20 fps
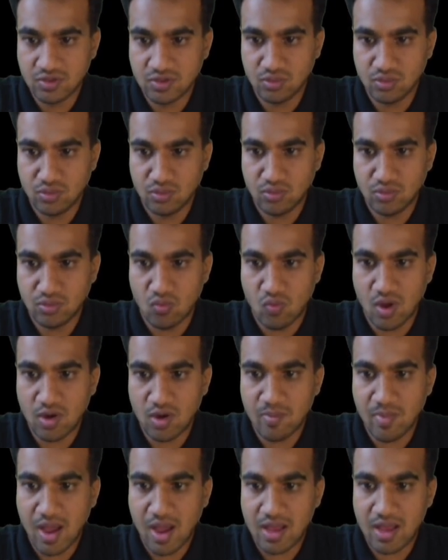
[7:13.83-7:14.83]
you
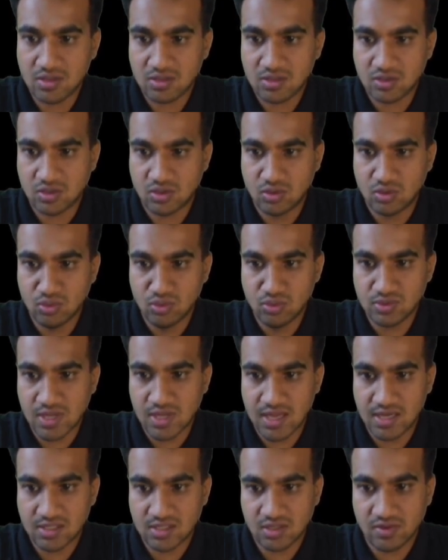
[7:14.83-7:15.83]
1 minus 2
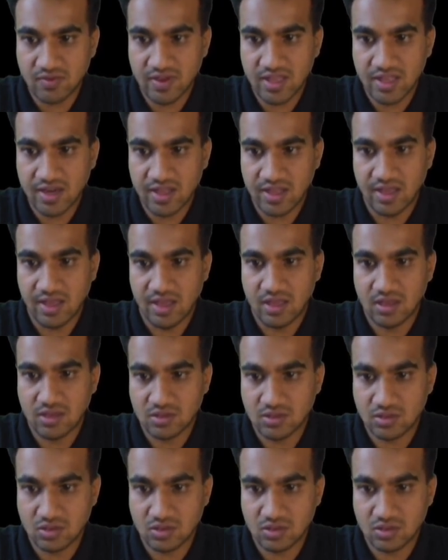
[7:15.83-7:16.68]
sin square a.